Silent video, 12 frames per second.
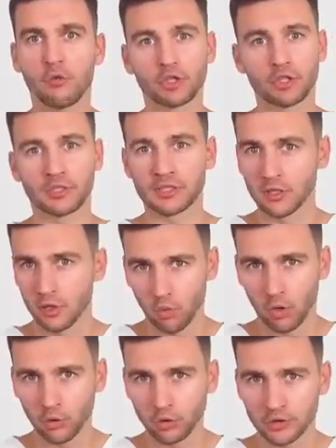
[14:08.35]
shortens
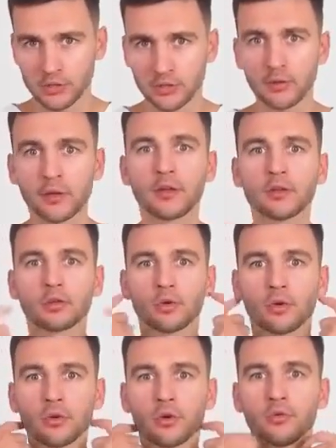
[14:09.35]
significantly, you'll
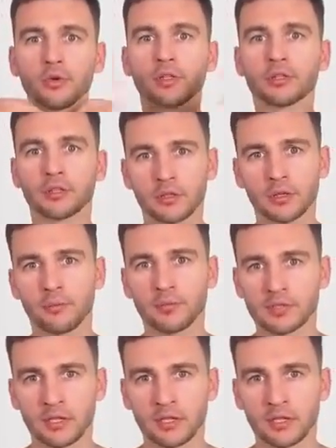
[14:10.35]
start to see sagging.